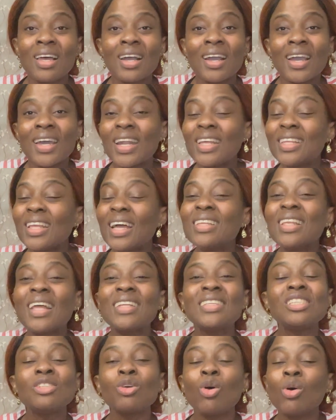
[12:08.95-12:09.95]
Canada,
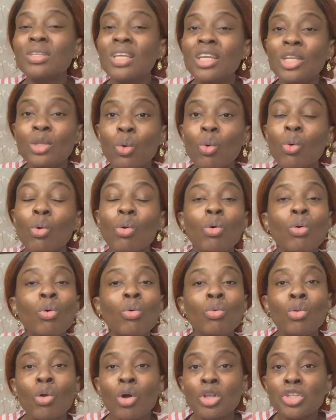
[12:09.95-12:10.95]
that is all they know.
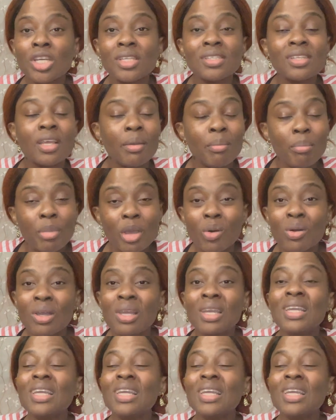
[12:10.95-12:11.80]
Rogers and Bell.